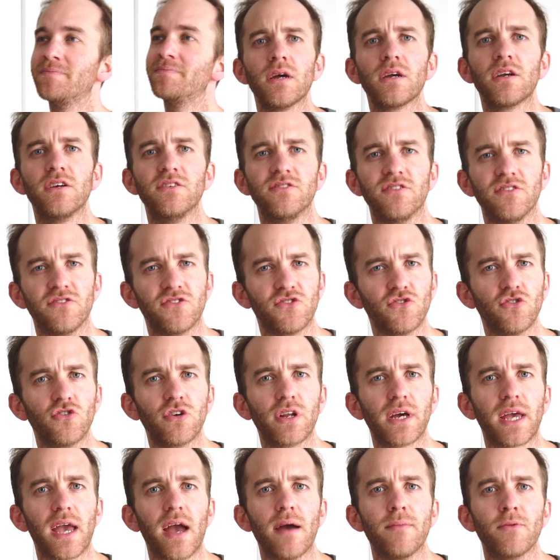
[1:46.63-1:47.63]
because it sort
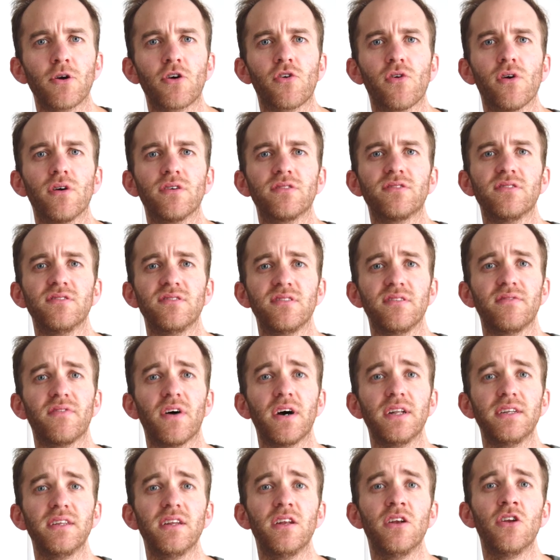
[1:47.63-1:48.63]
of came across as if
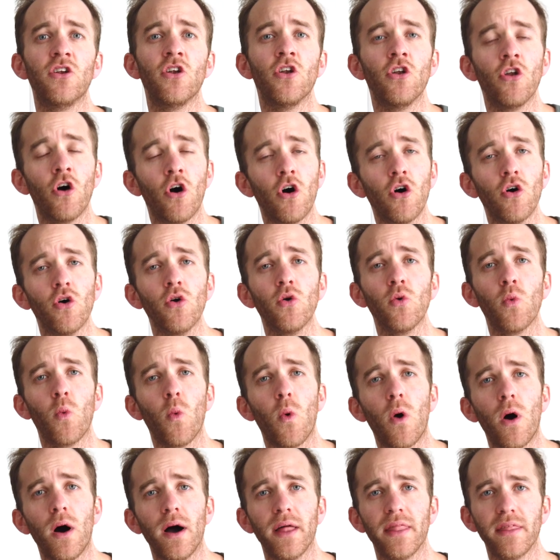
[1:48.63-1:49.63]
I didn't know
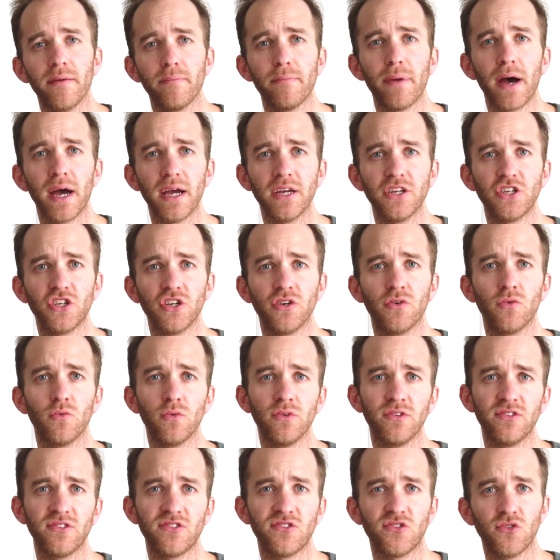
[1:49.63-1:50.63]
why the patient
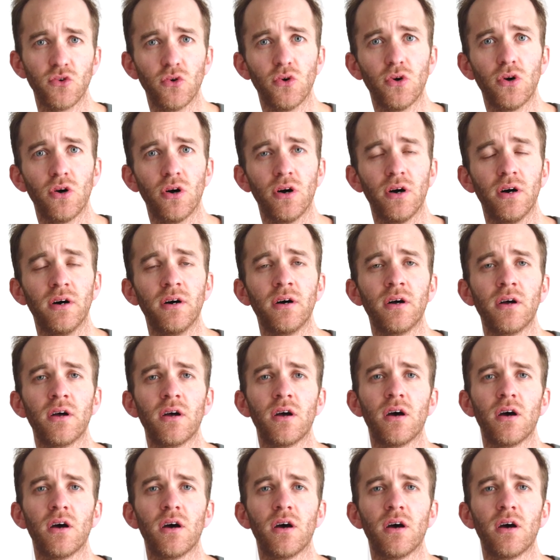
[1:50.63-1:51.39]
was sore.